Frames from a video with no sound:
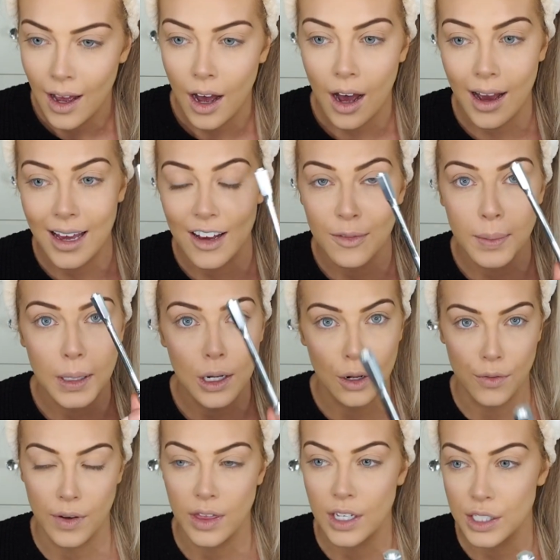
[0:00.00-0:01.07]
I have been
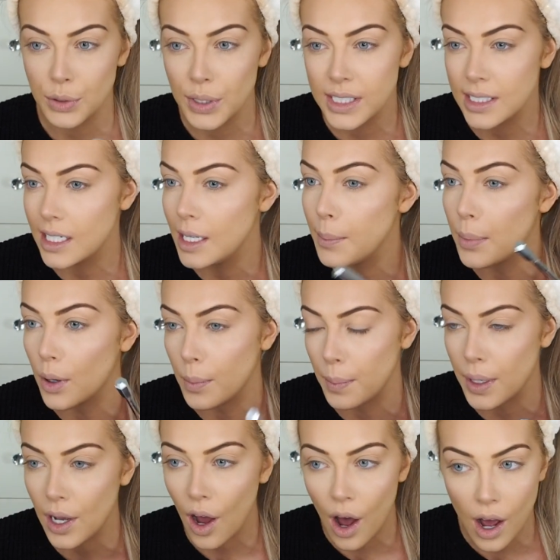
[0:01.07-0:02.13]
loving this recently, but
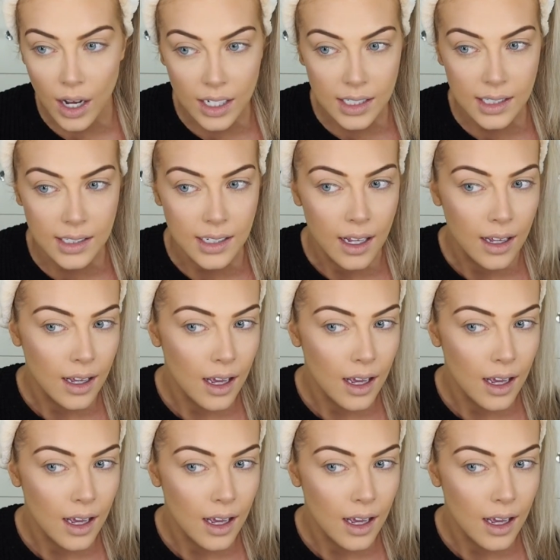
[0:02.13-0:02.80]
because